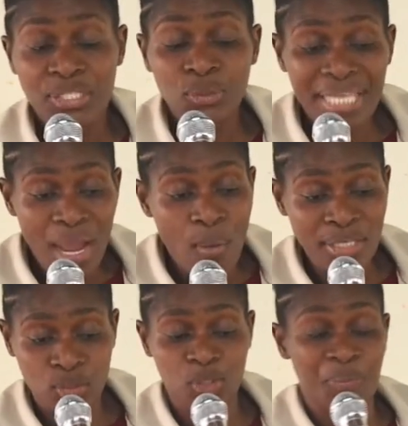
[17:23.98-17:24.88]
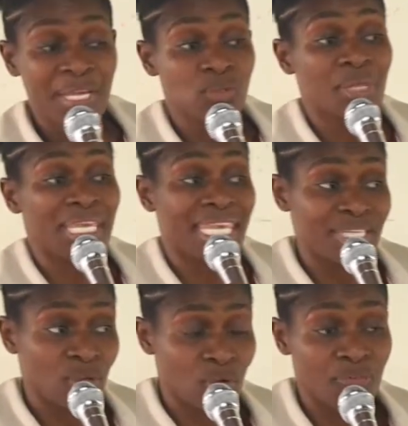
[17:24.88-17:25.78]
Today I want to speak to the
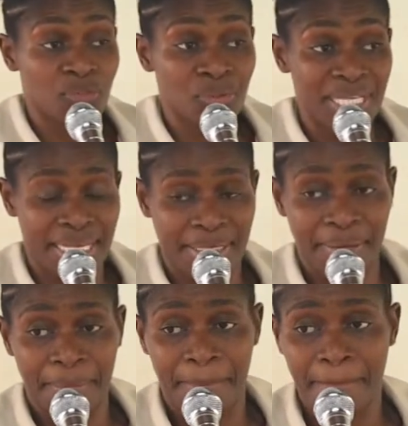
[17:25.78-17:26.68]
Gideon of today.